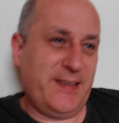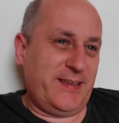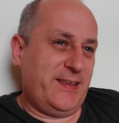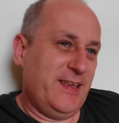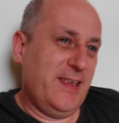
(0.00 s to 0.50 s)

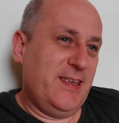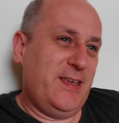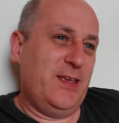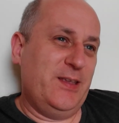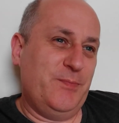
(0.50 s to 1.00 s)

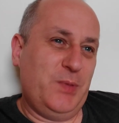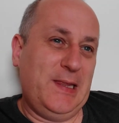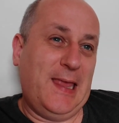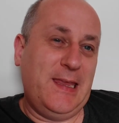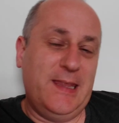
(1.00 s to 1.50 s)
it's a bit
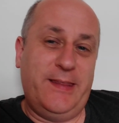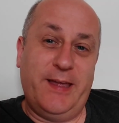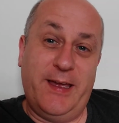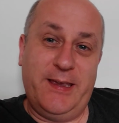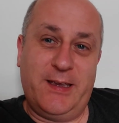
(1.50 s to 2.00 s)
late in the
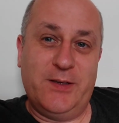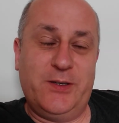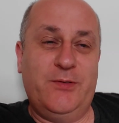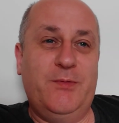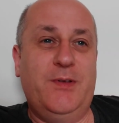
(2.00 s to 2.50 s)
day
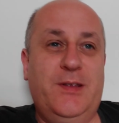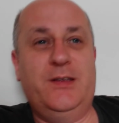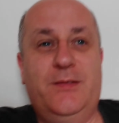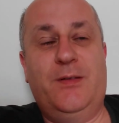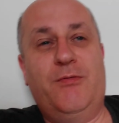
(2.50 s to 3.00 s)
considering we,
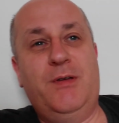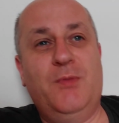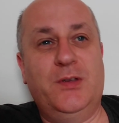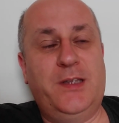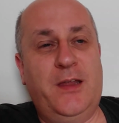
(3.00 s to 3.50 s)
it's three
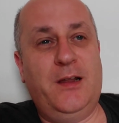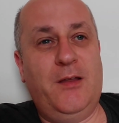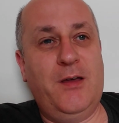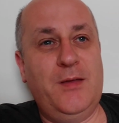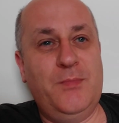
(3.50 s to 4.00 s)
months down the
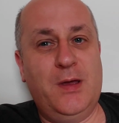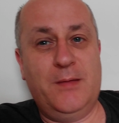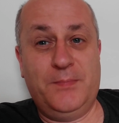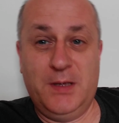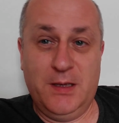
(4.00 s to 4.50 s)
line,
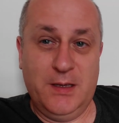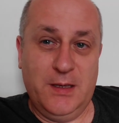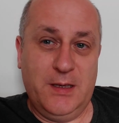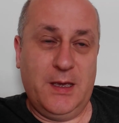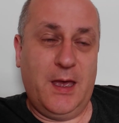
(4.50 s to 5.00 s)
but
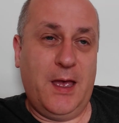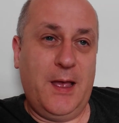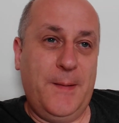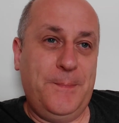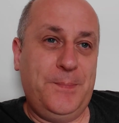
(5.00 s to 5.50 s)

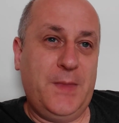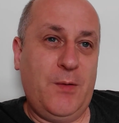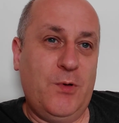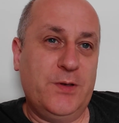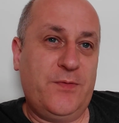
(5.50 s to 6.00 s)
um, it
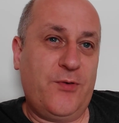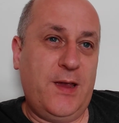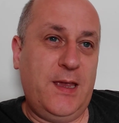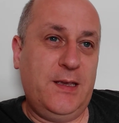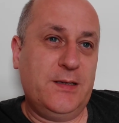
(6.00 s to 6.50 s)
was
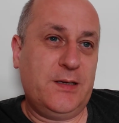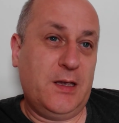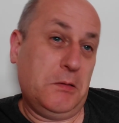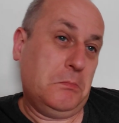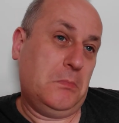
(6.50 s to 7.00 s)
free, so